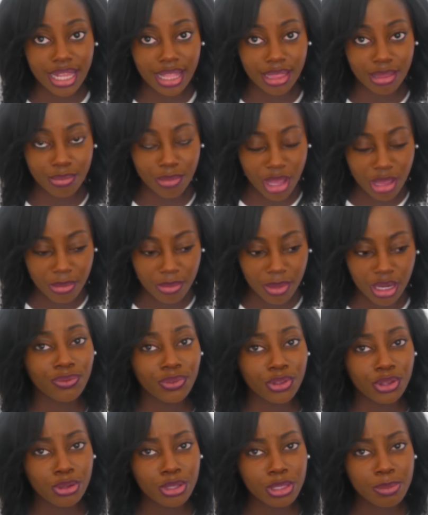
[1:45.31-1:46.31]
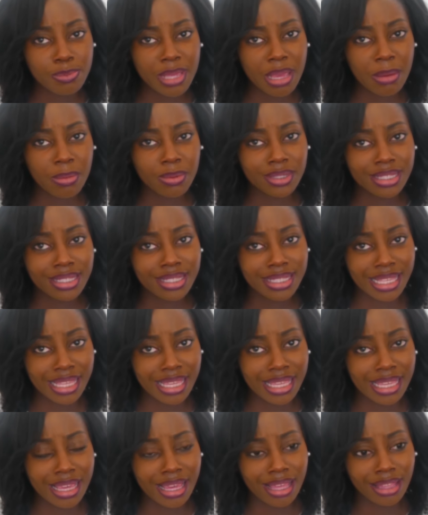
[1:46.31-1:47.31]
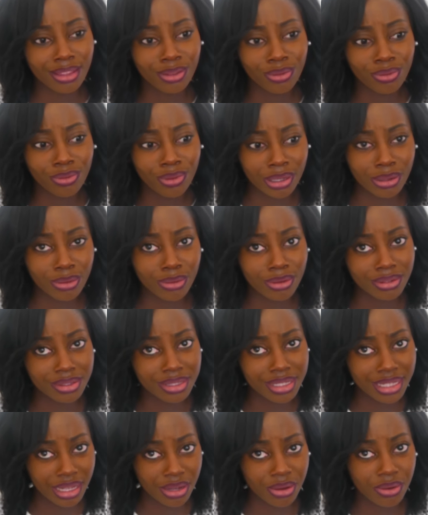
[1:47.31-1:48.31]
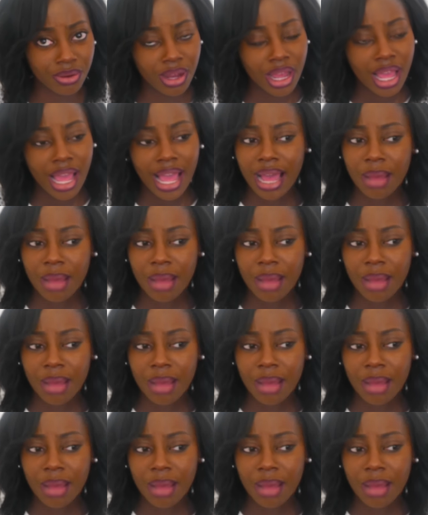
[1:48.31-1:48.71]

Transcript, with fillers: at the moment for you to be able to see the real deal.